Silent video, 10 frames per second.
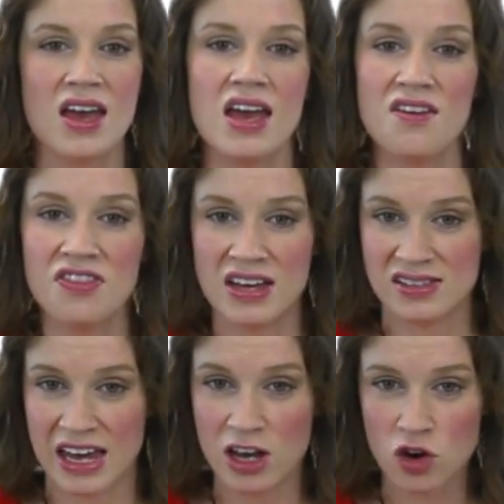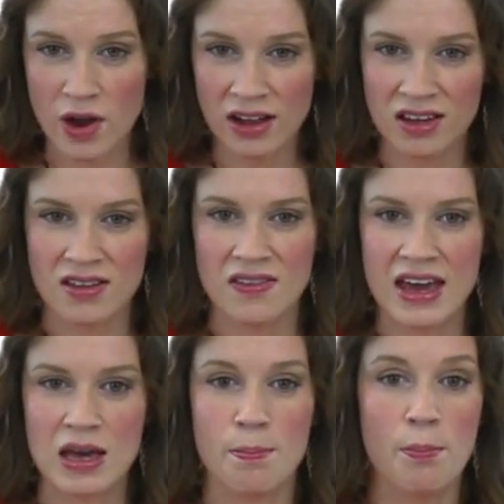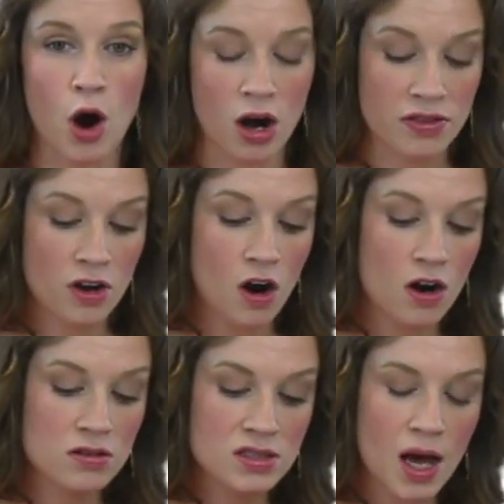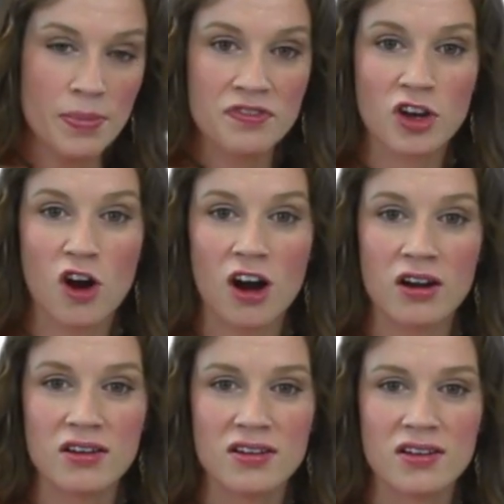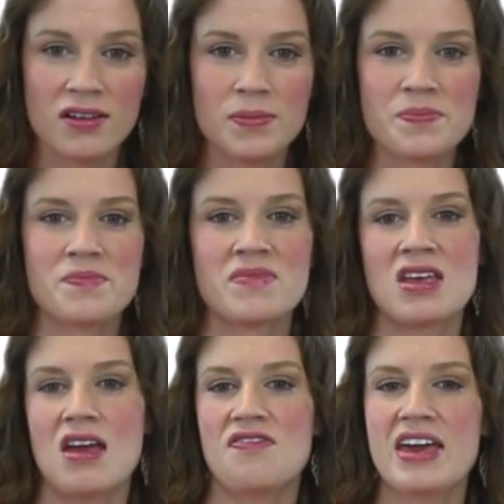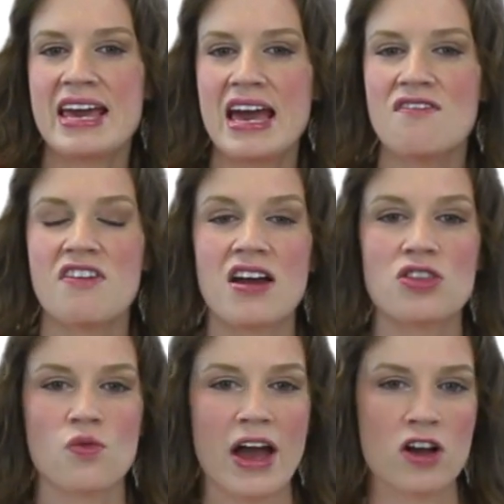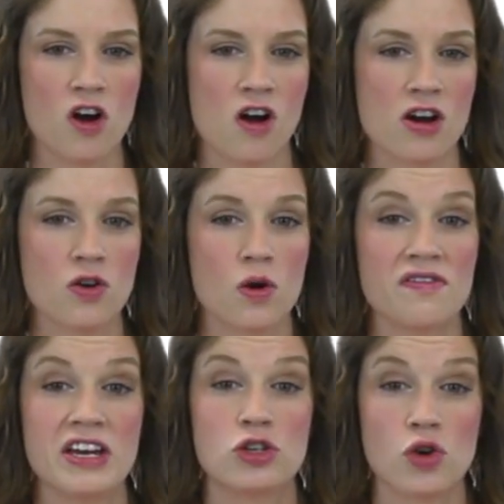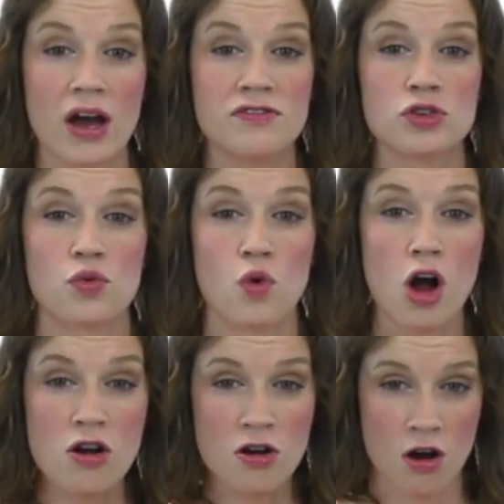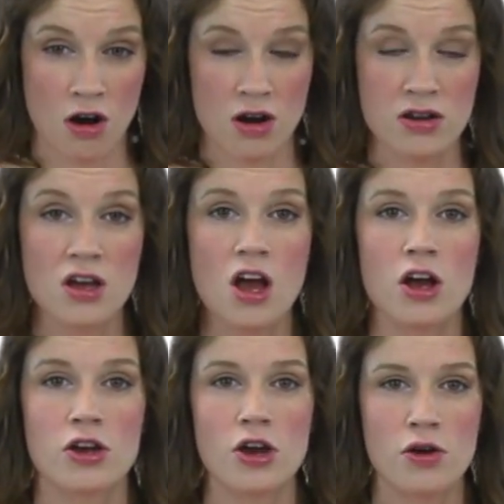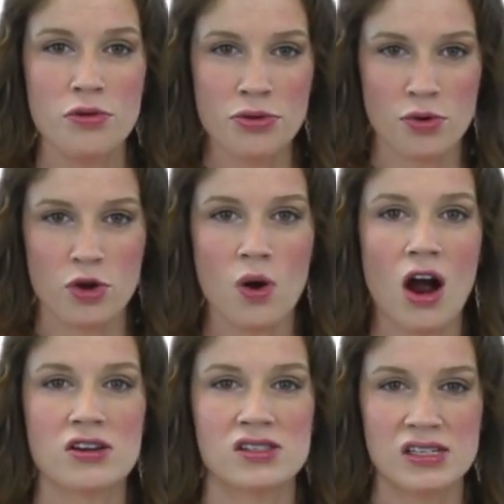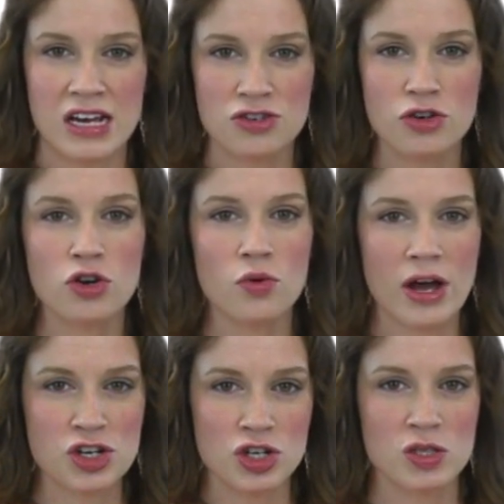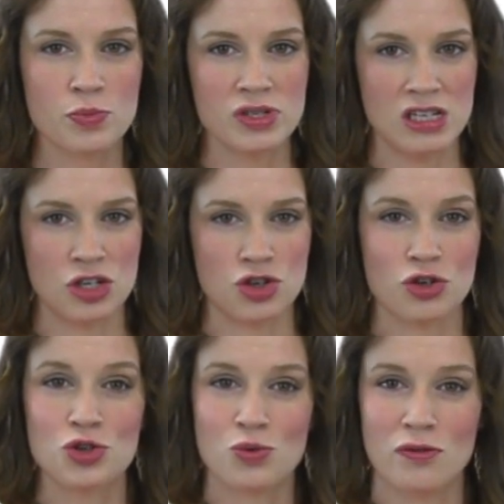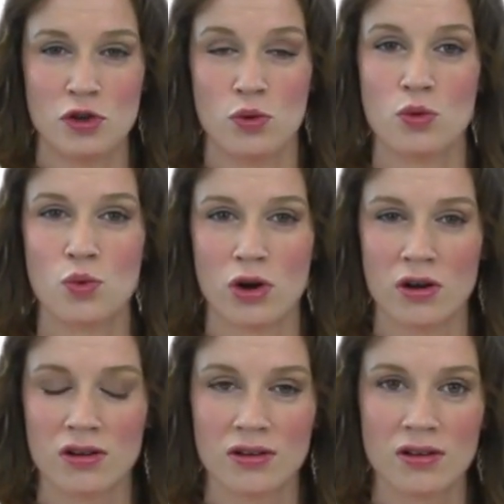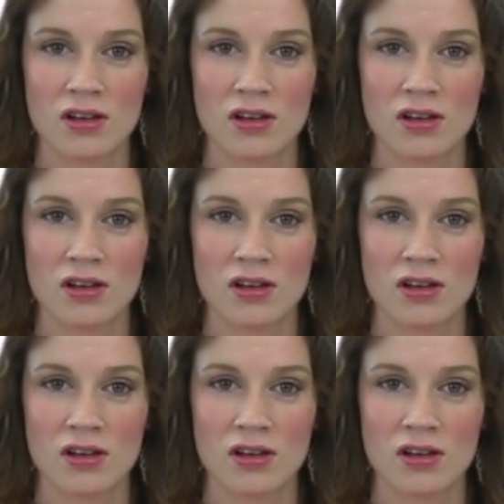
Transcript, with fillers: If they say it correctly, then they can park the car on top of the card. If they can't find the right card or if they drive to the wrong card, go through our standard corrections procedure to review the word.